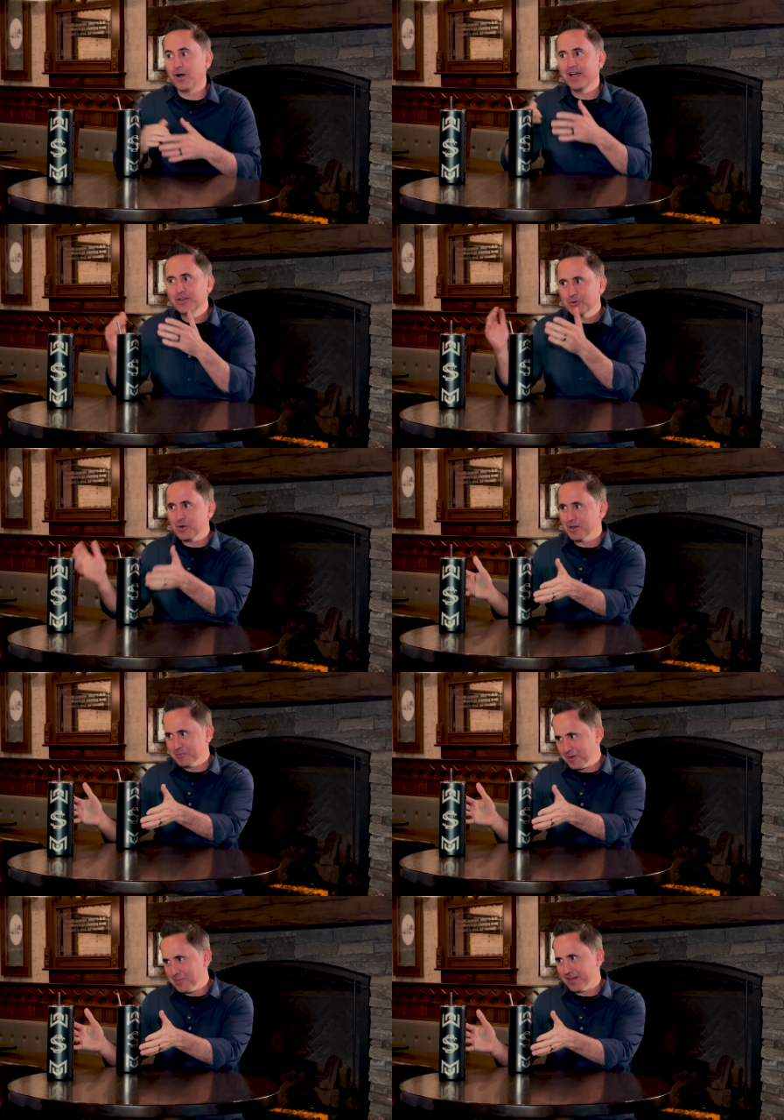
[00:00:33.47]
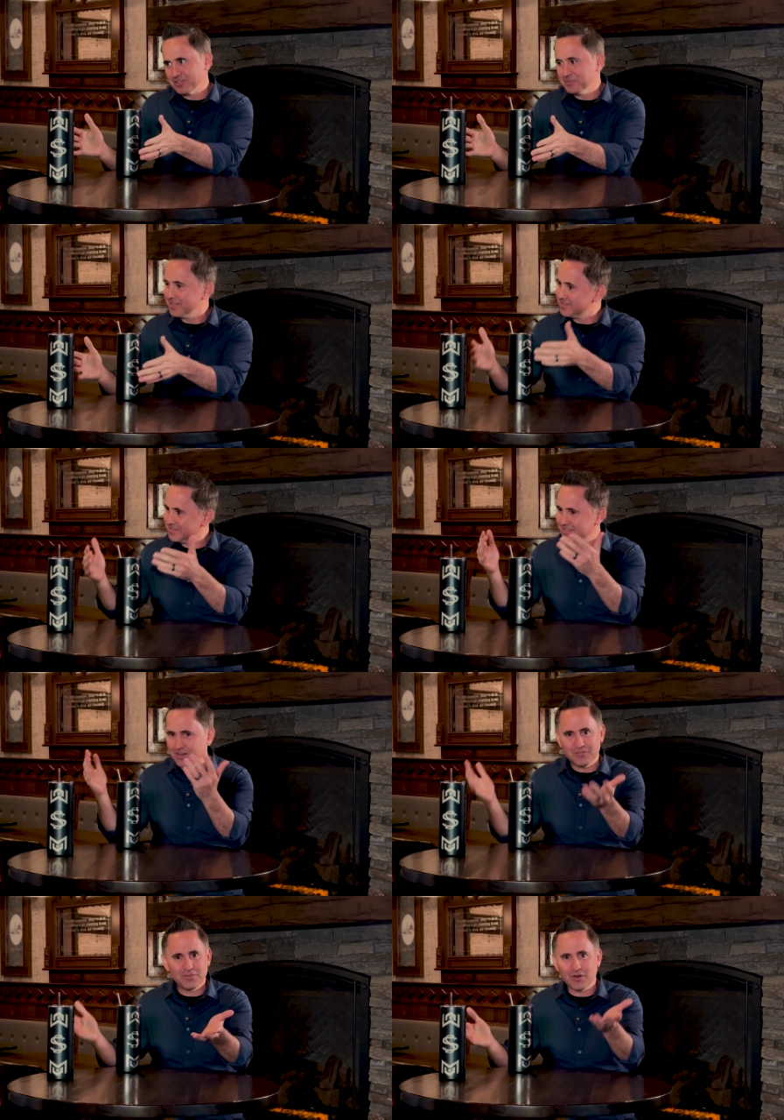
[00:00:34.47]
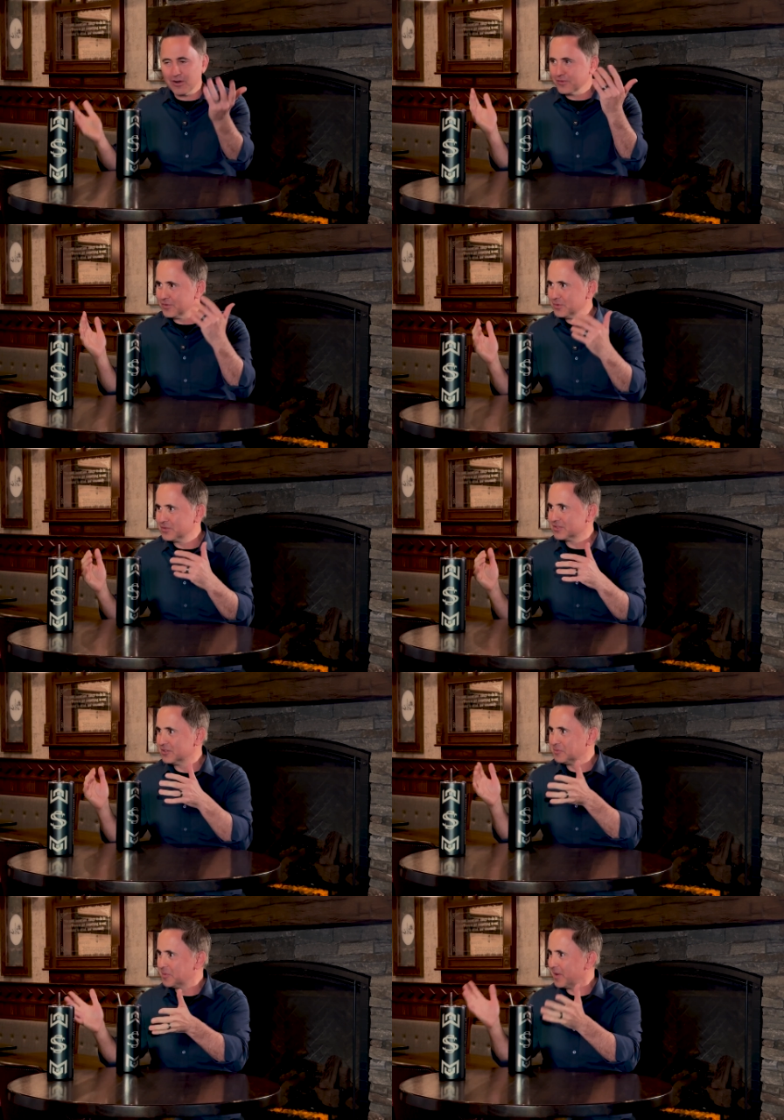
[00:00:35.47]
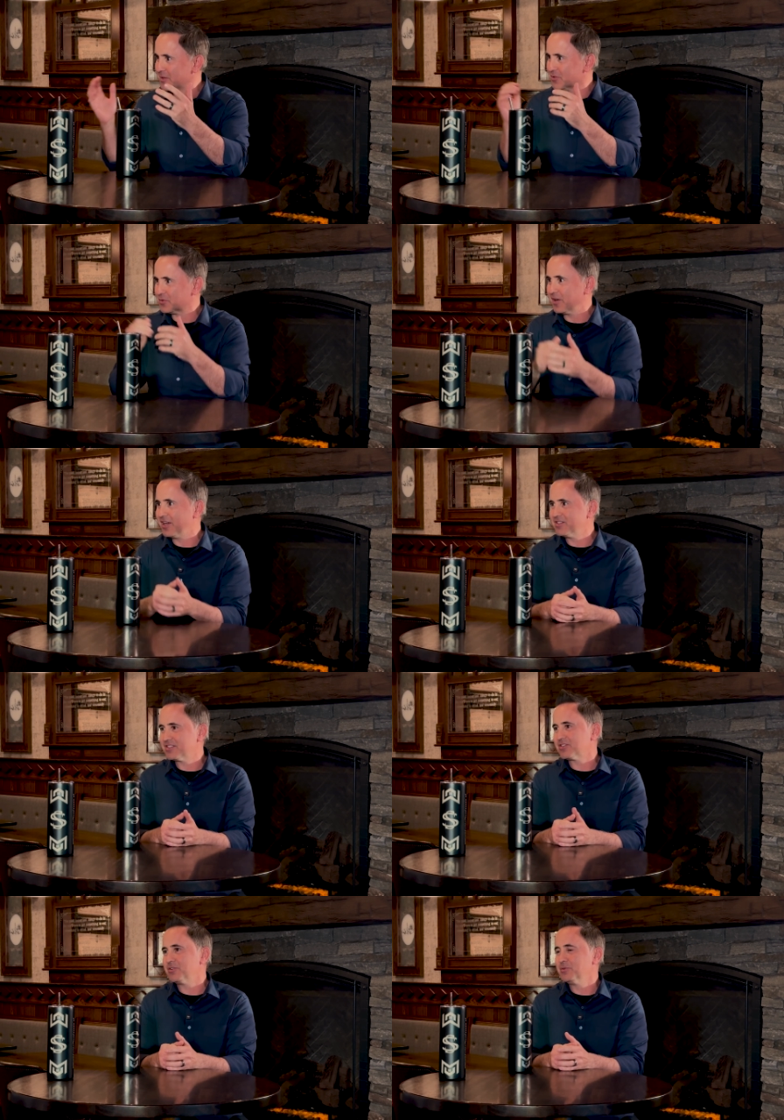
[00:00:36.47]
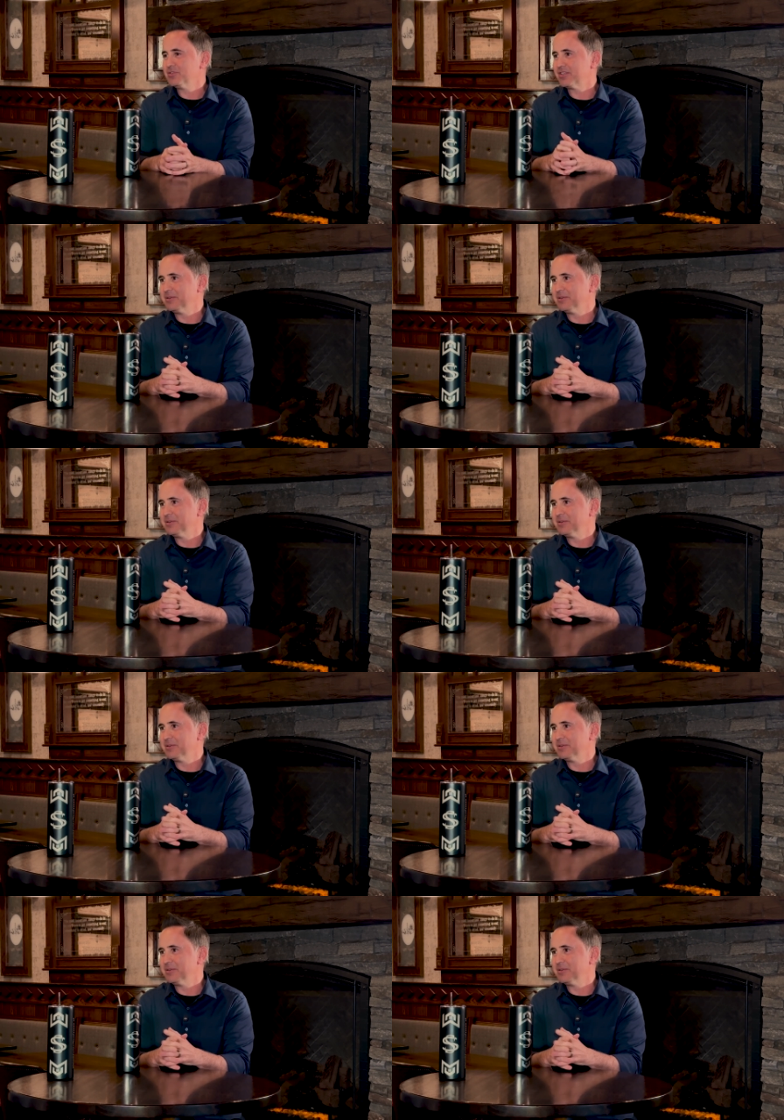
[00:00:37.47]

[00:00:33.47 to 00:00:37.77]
I know quite a bit about you, but tell for our viewers a little bit about your story. How did you get started in real estate?